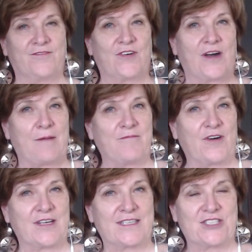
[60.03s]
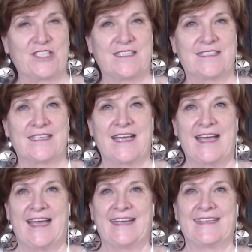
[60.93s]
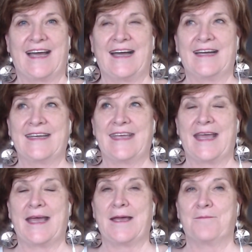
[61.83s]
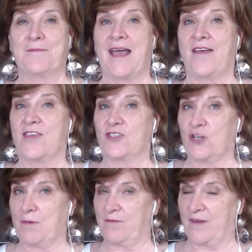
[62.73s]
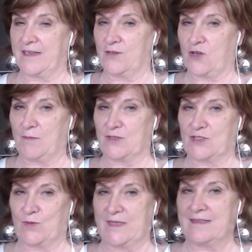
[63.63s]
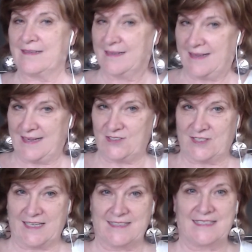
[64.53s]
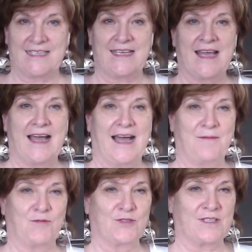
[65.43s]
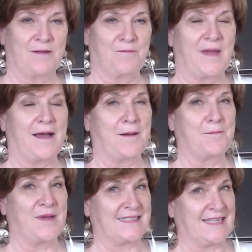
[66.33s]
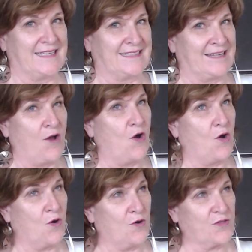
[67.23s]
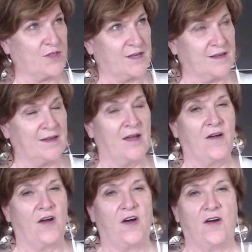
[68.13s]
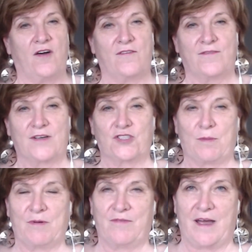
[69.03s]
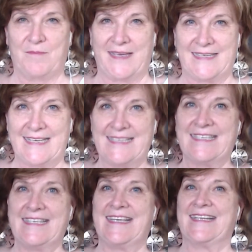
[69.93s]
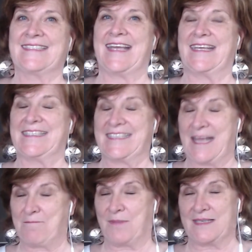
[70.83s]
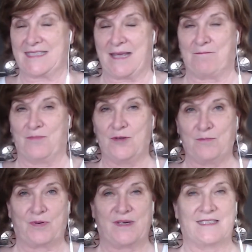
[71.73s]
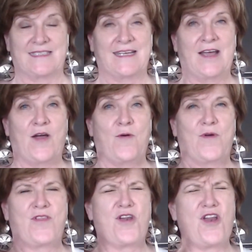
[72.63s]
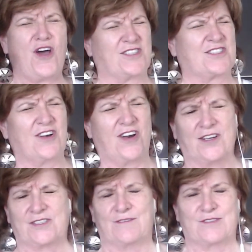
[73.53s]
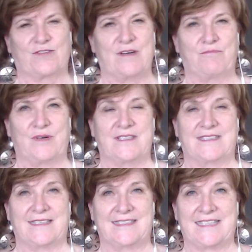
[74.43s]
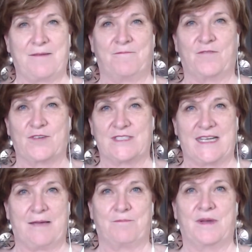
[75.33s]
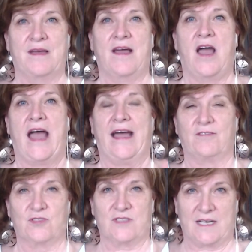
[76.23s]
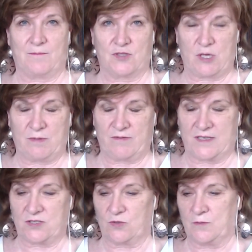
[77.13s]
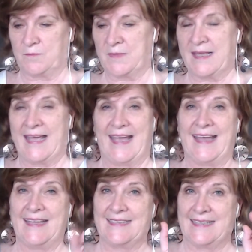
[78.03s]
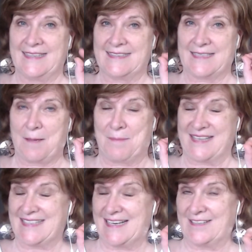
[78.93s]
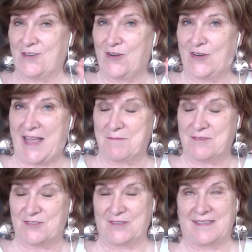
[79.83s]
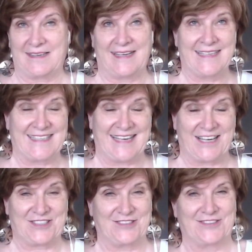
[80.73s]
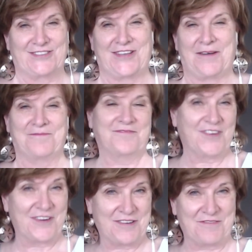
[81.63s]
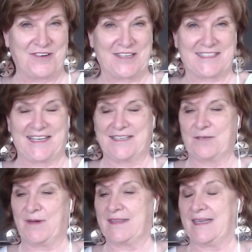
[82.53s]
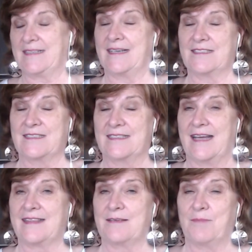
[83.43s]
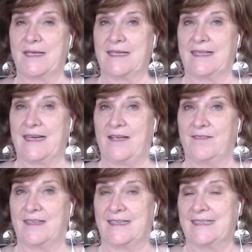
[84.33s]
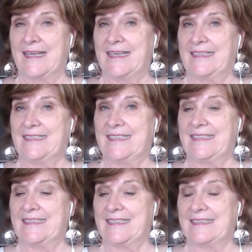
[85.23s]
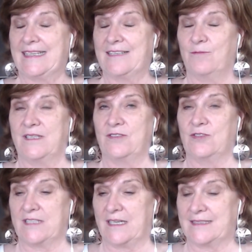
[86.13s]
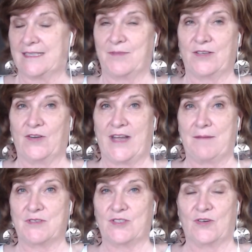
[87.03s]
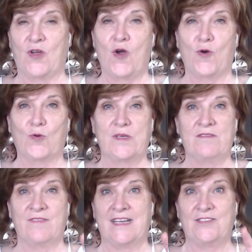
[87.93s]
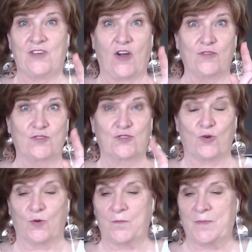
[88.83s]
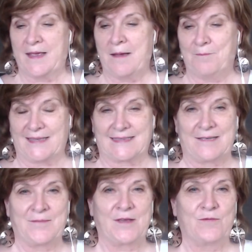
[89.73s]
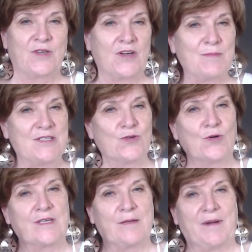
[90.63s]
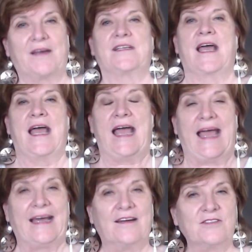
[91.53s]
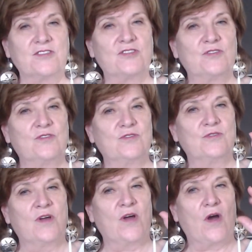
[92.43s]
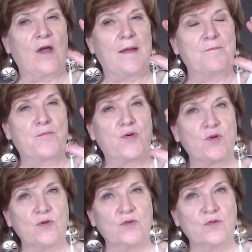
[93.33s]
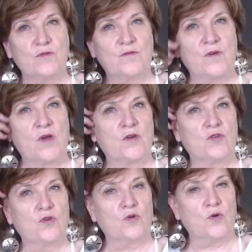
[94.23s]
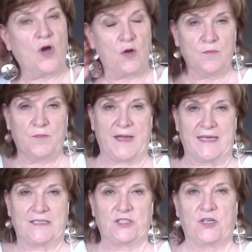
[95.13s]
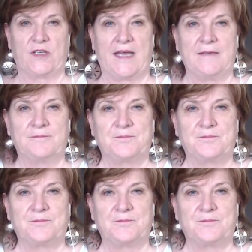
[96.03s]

I'm Veronica Jeans, and I am the Shopify e-commerce queen. As you can see, I'm also a best-selling author of Shopify Made Easy. It's a step-by-step blueprint with lots of screen prints and step-for-step how to set up your Shopify store. And it's best-selling on Amazon International. So I'm very, very excited about that. And it's nothing better than having that ding, ding, ding when you're selling something on Amazon or even in your own store. But we're going to be talking about how to improve your homepage, okay?